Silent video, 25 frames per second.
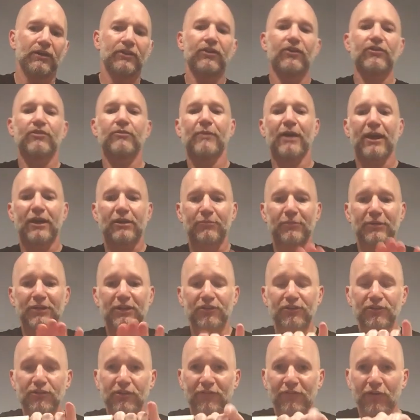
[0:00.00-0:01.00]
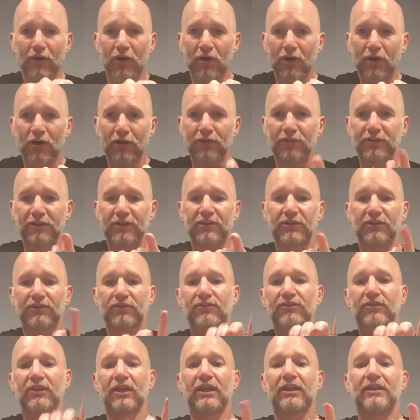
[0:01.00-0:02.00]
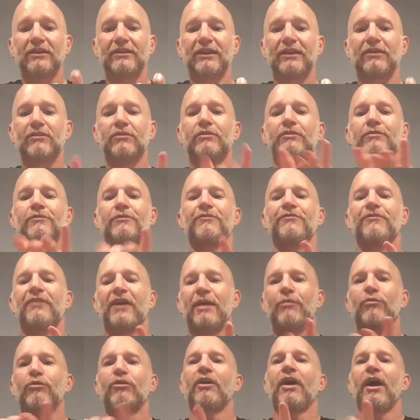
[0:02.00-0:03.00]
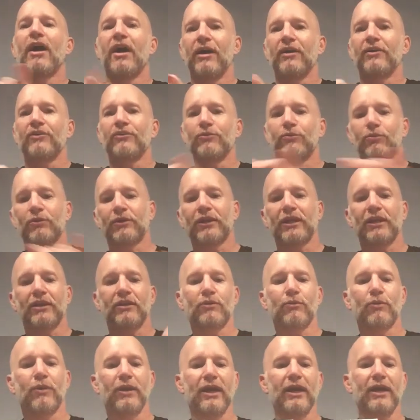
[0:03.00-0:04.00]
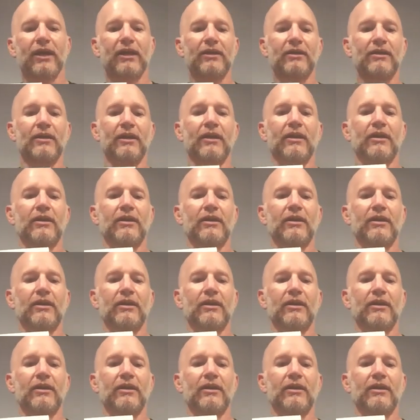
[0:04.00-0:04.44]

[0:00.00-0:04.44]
It doesn't matter because you have all these little fiber hugs working their way